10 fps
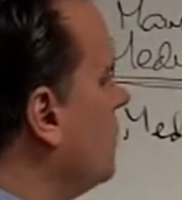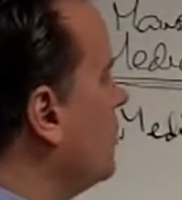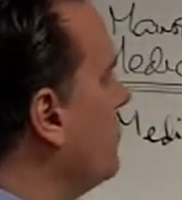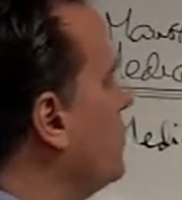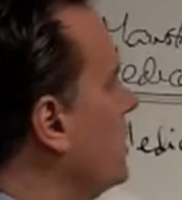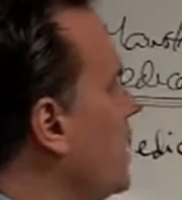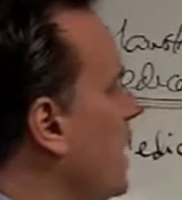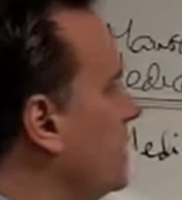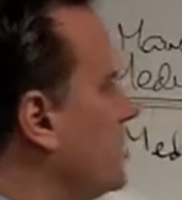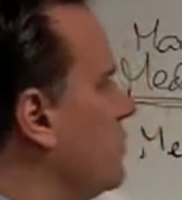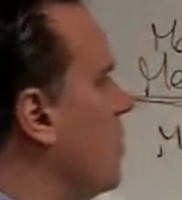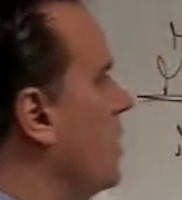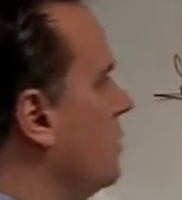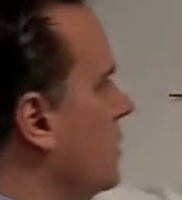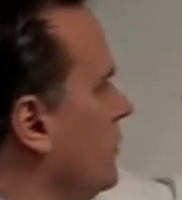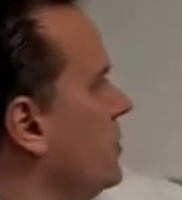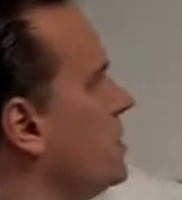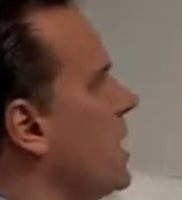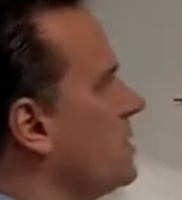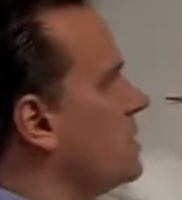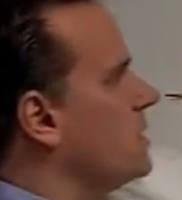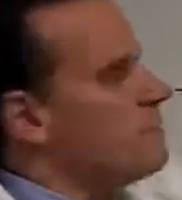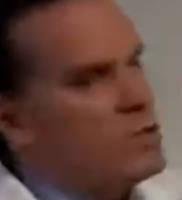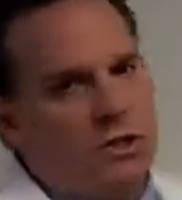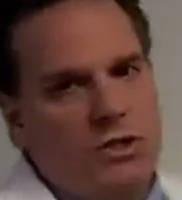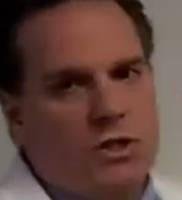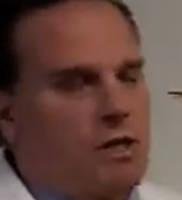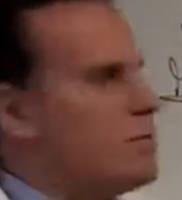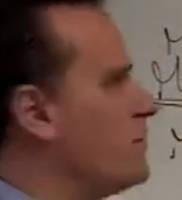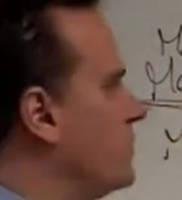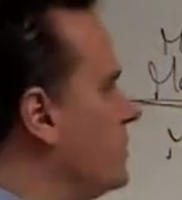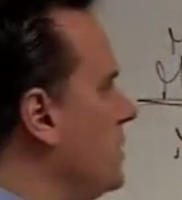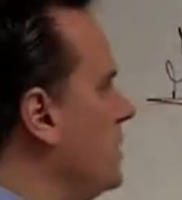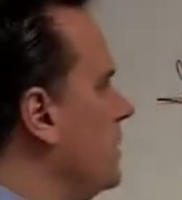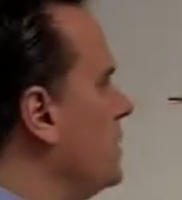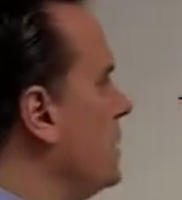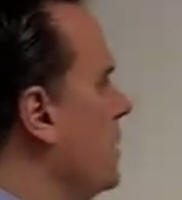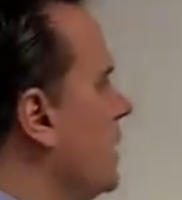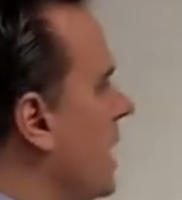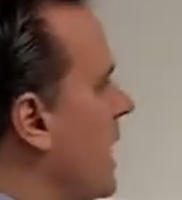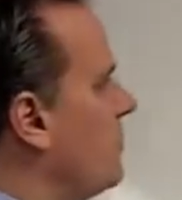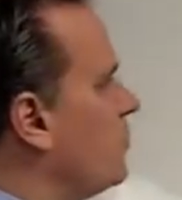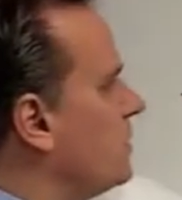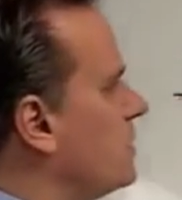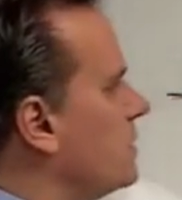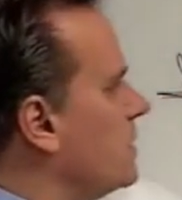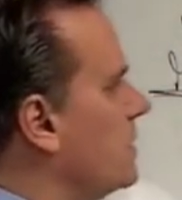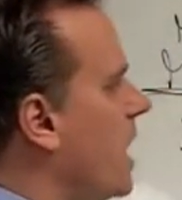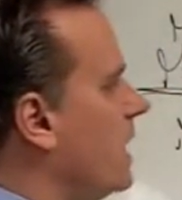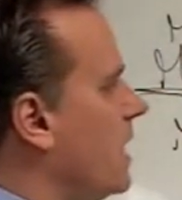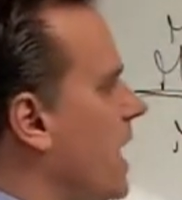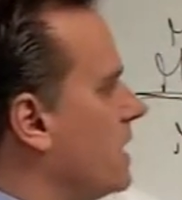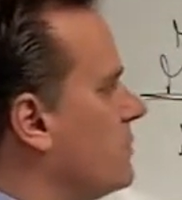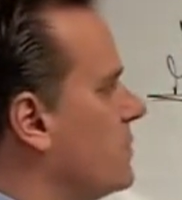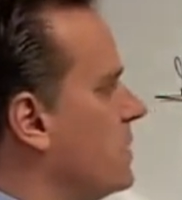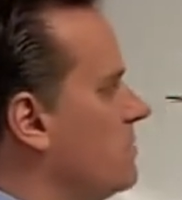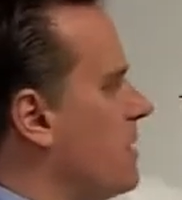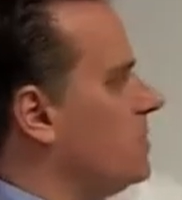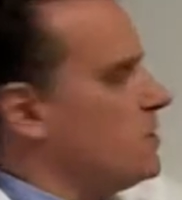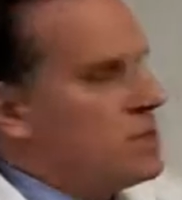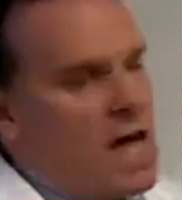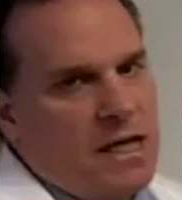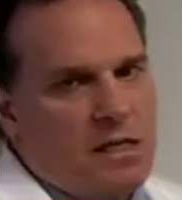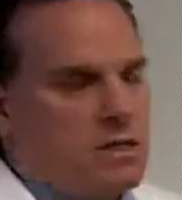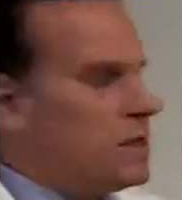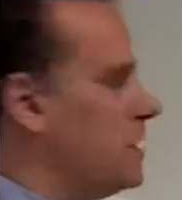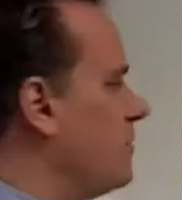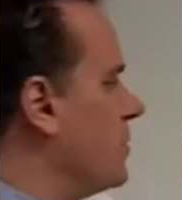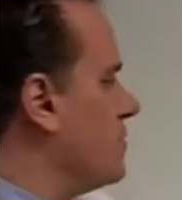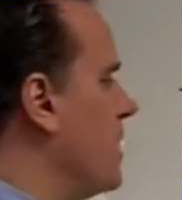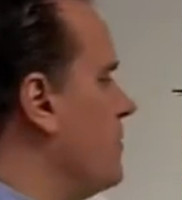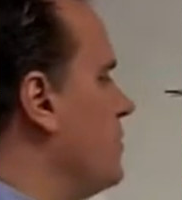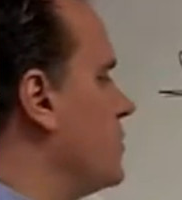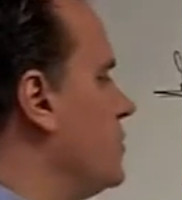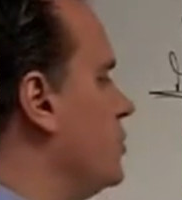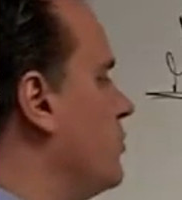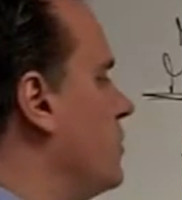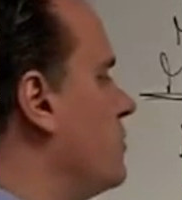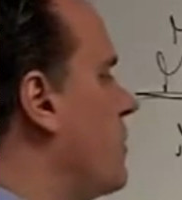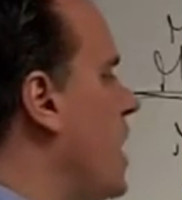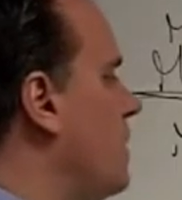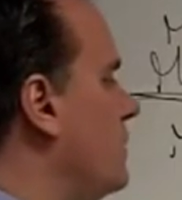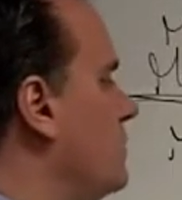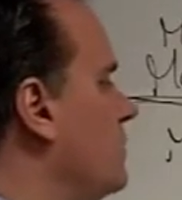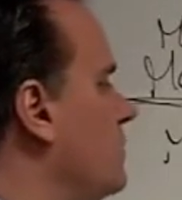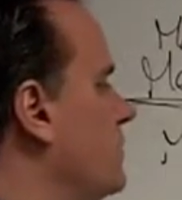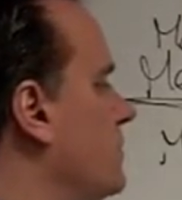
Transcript: we're realizing, well, she's not sleeping, she's going to be fatigued. And with this lack of sleep, maybe she's lacking sleep because maybe there's an adrenal problem.